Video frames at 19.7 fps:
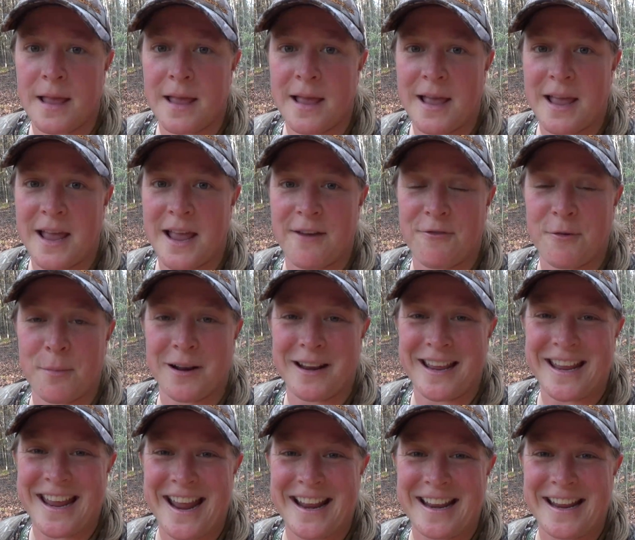Hey
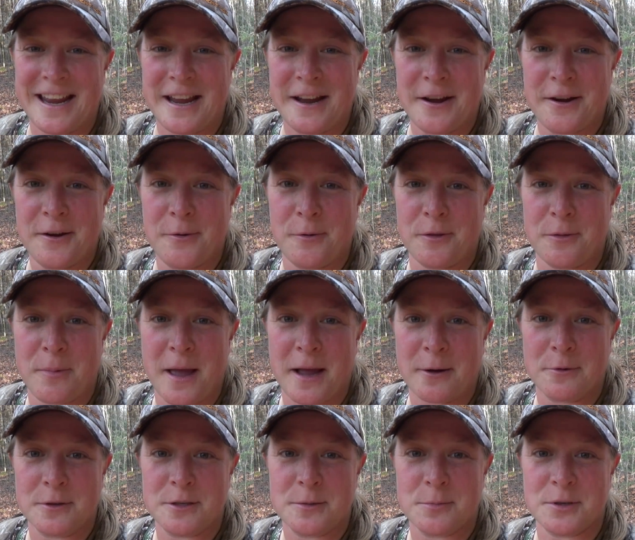everybody, Katie here with
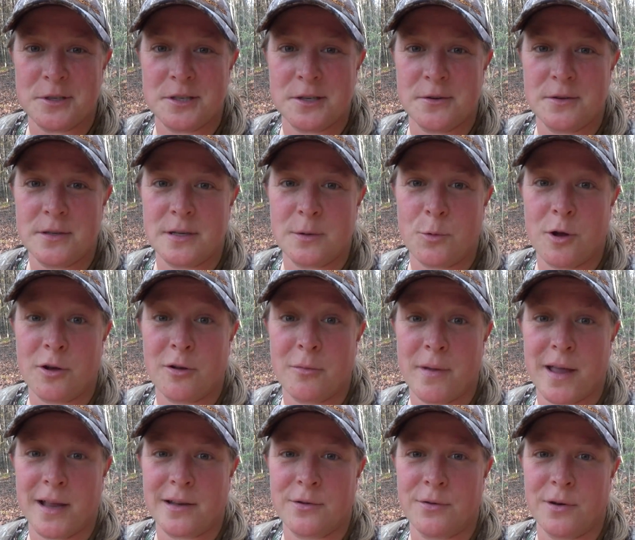Backwoods Pursuits, and welcome
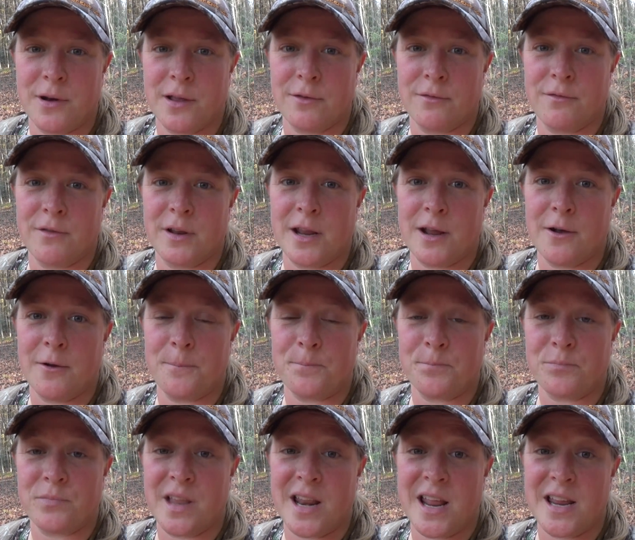back to another video.
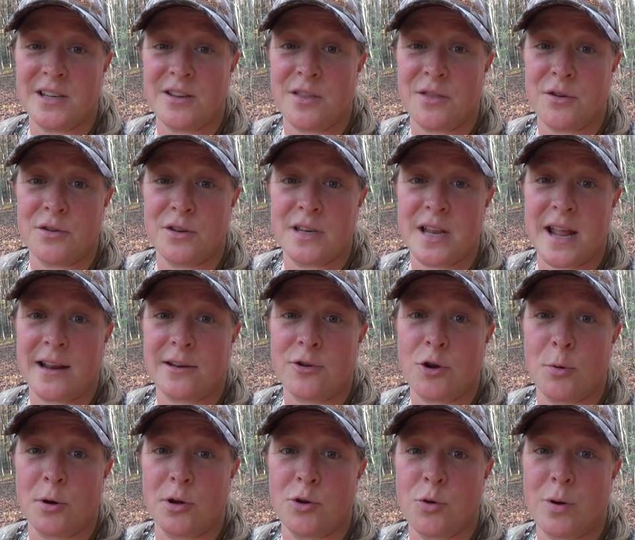Today is Thursday,
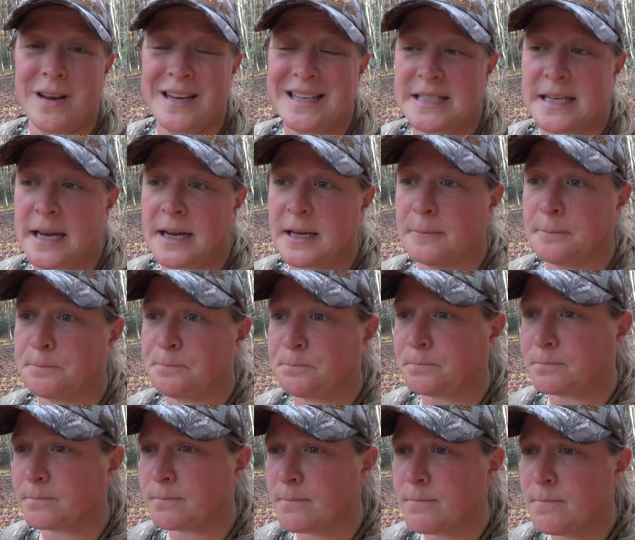October 22nd,
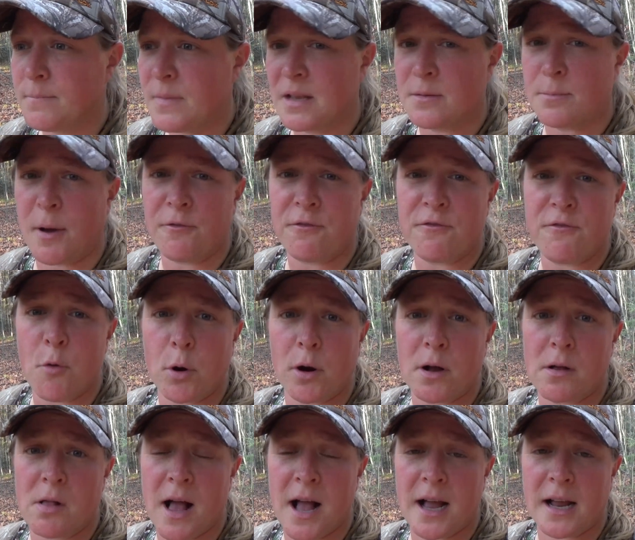about 4
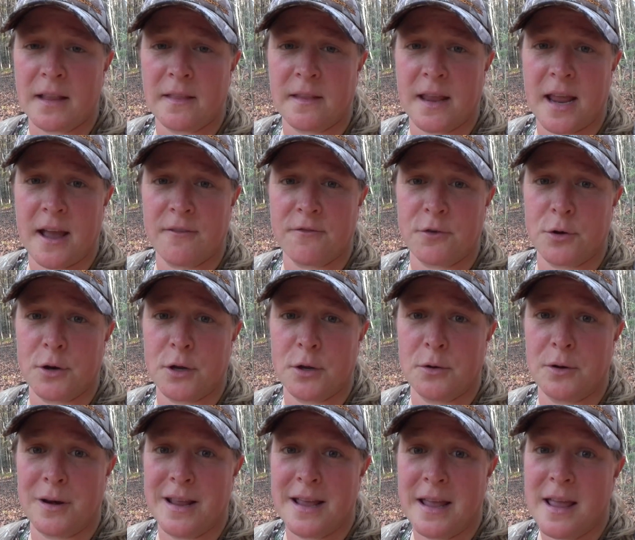o'clock in the
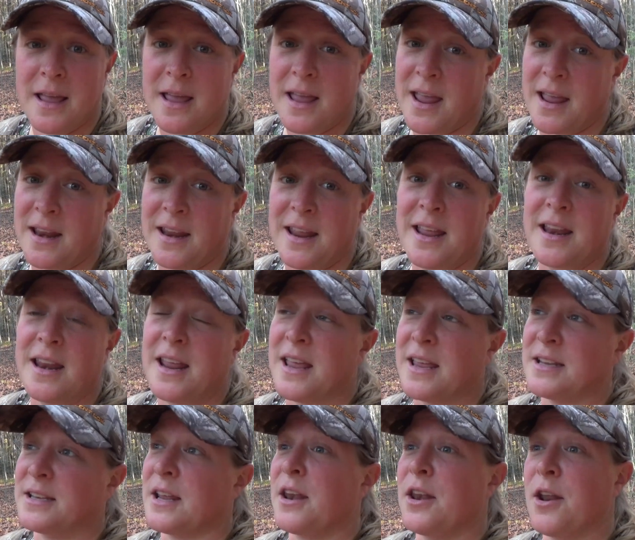afternoon, and it
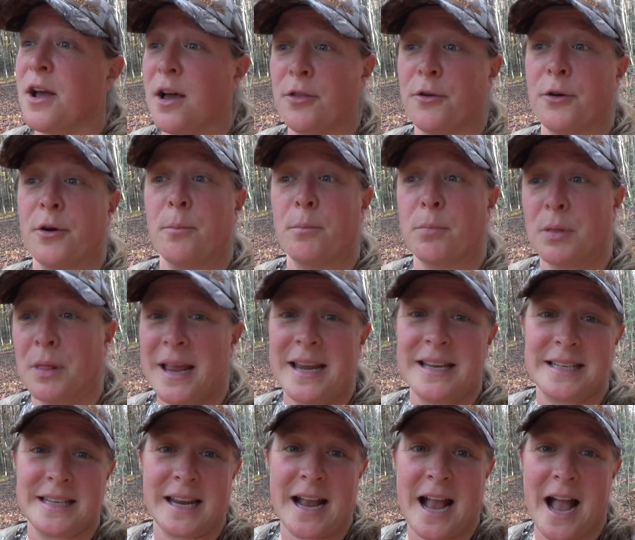is another
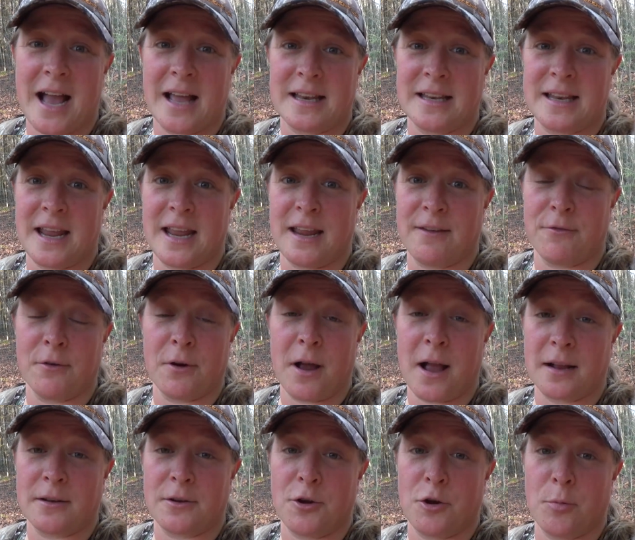blazing hot day for
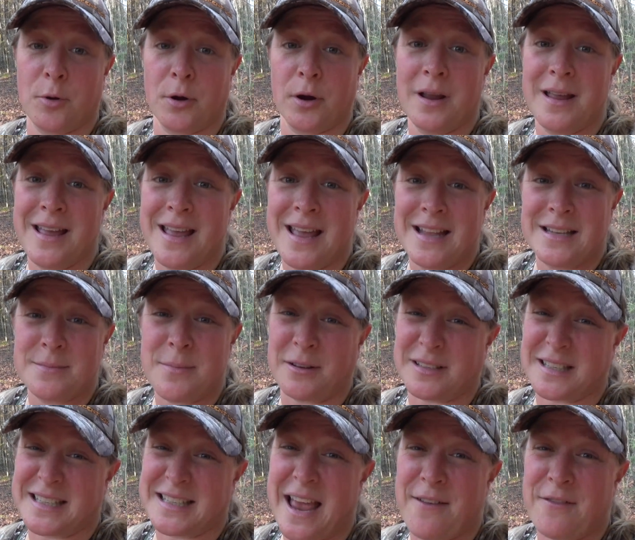October. It's about
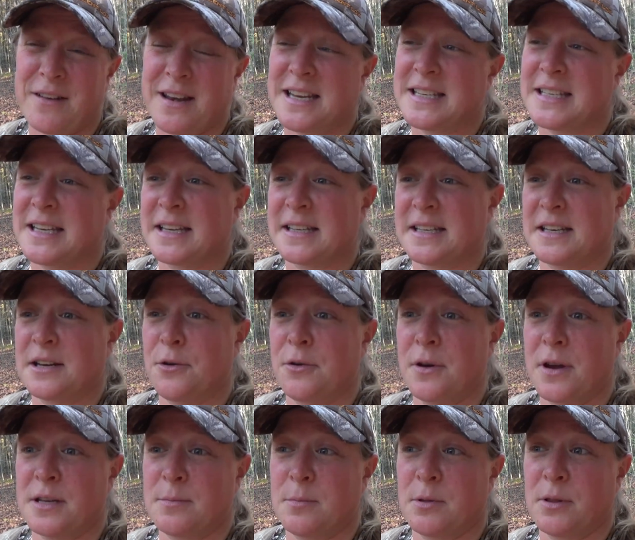76
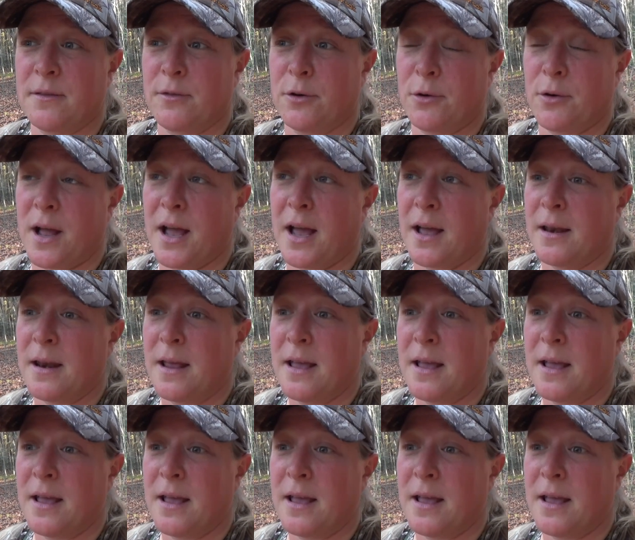degrees, believe it or not,